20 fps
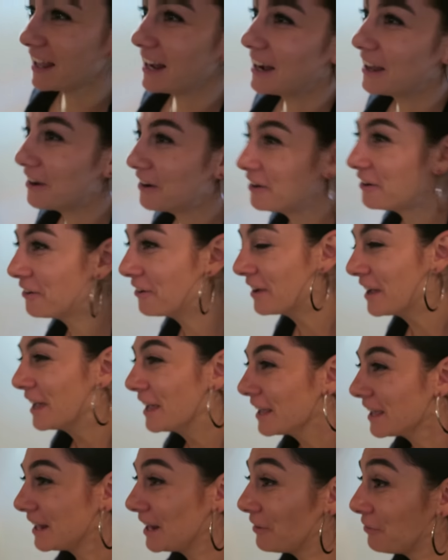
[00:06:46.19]
Hello,
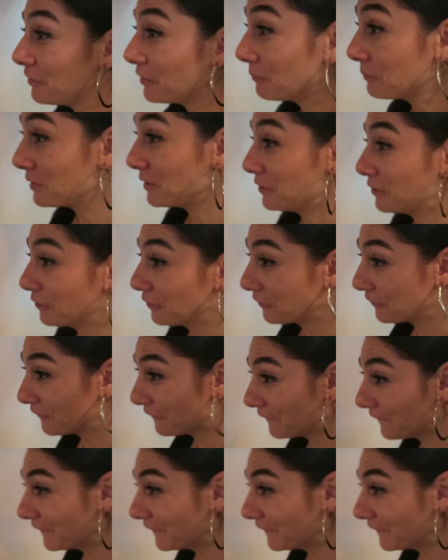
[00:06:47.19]
Hello. can I film you?